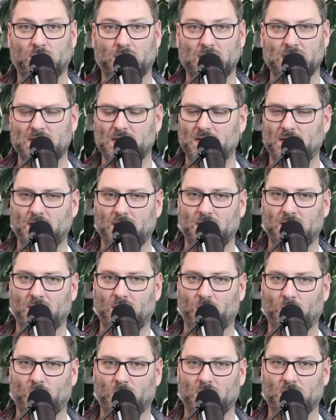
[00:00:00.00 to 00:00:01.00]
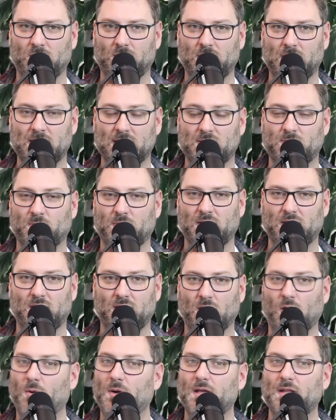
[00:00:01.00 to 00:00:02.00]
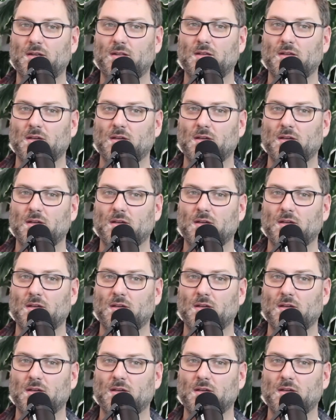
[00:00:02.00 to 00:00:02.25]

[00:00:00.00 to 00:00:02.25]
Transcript: Is it the end of the world as we know it?